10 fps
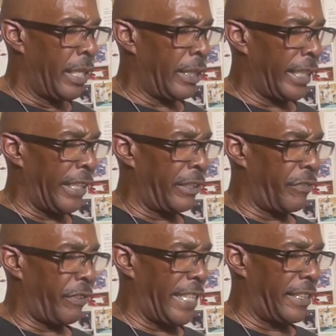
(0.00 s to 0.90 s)
the
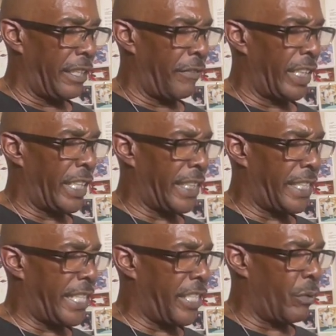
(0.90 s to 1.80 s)
interface of the
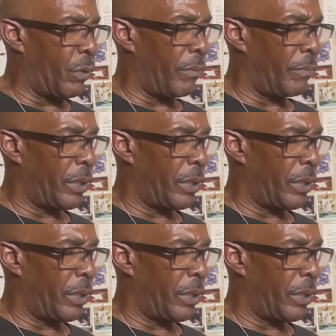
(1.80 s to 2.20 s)
continuum.